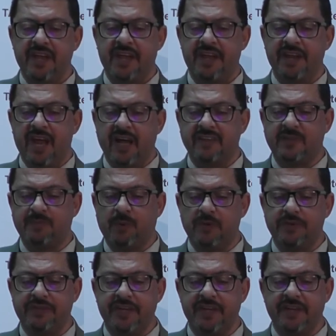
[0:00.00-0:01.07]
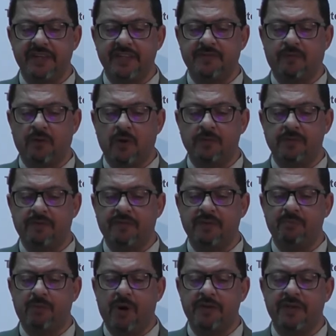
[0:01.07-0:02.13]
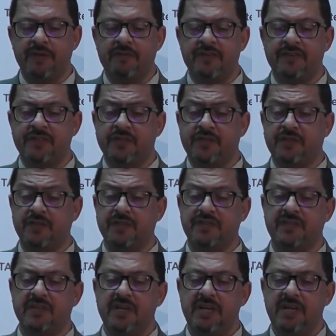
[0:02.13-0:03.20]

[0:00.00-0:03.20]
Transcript: enact spontaneous forms of embodied resistance